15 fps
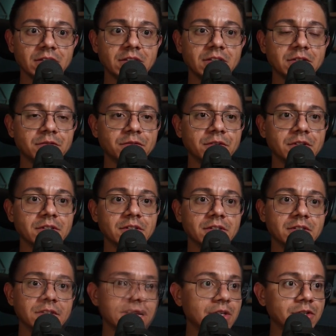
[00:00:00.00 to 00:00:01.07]

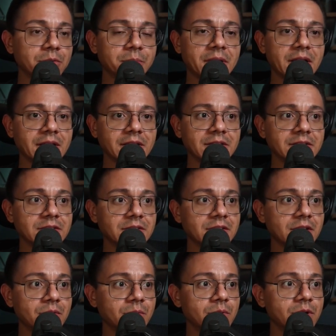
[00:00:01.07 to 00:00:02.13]
different color palettes
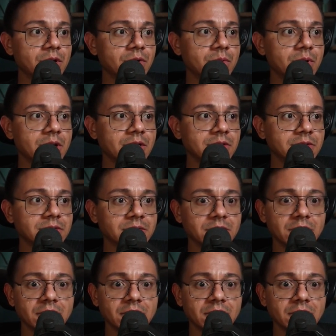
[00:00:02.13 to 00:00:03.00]
that work well